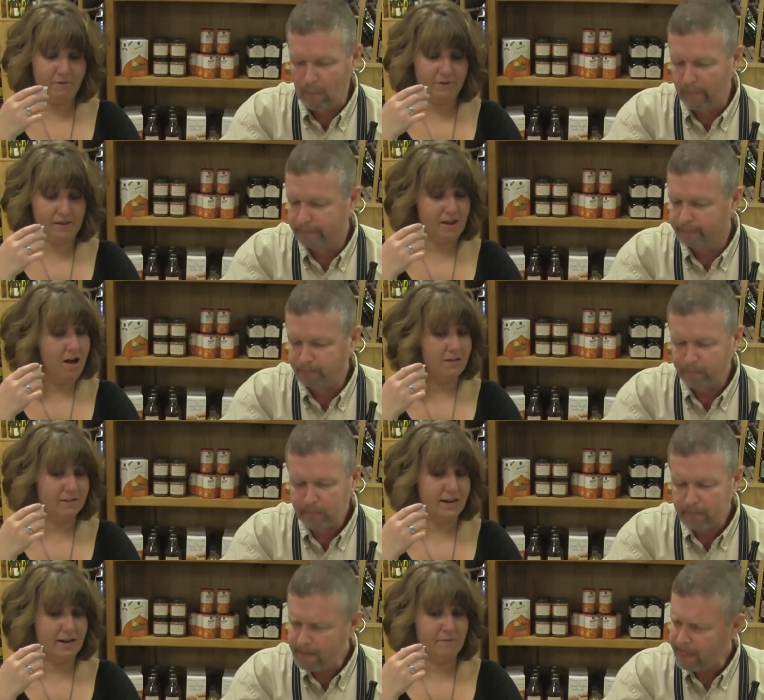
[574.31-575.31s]
Speaker 1: everything
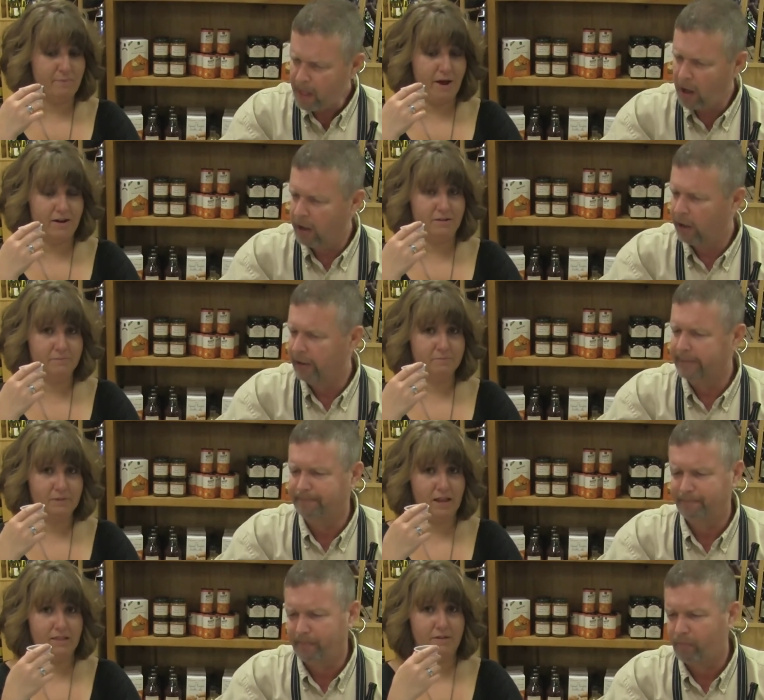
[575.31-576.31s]
holiday in a bottle.
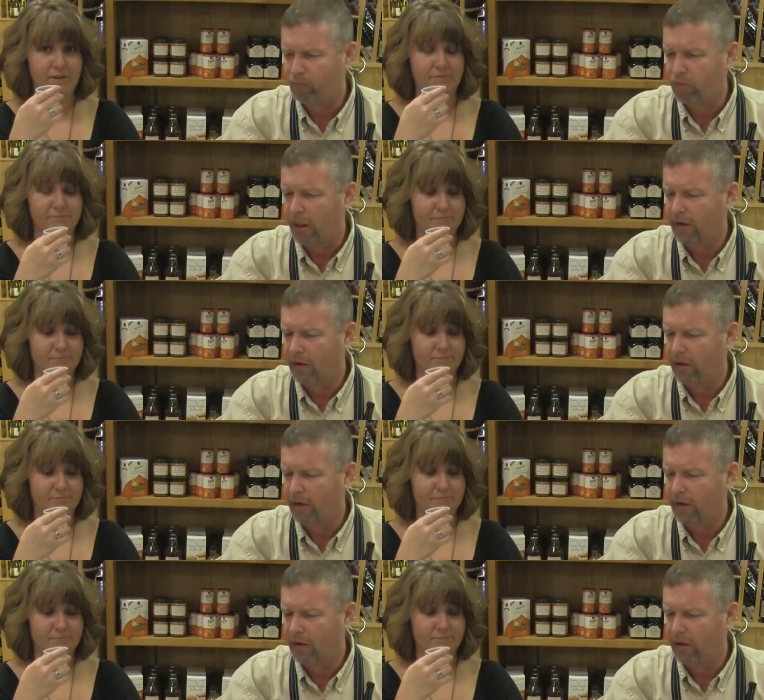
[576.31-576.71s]
Oh. I love it.